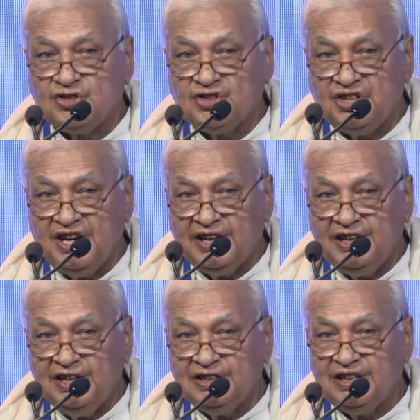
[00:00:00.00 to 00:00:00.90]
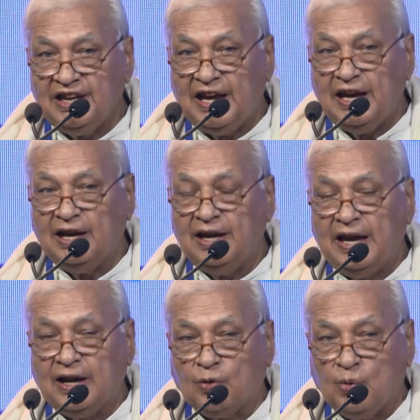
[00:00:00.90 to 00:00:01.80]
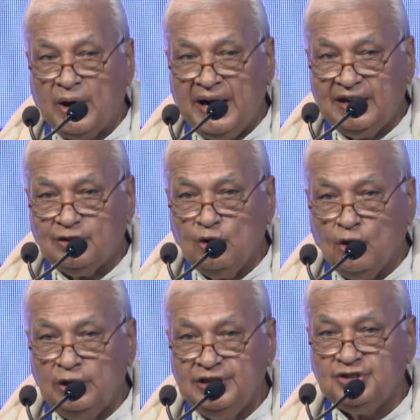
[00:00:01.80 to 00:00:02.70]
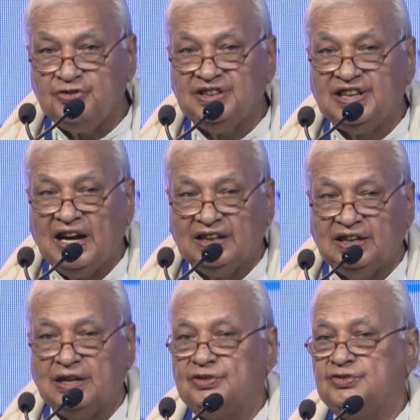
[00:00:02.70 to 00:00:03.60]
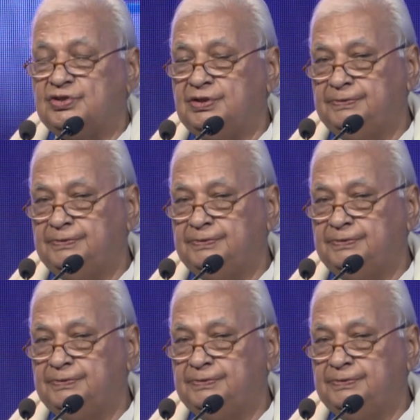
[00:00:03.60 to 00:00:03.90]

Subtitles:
sharing the acquired knowledge with others.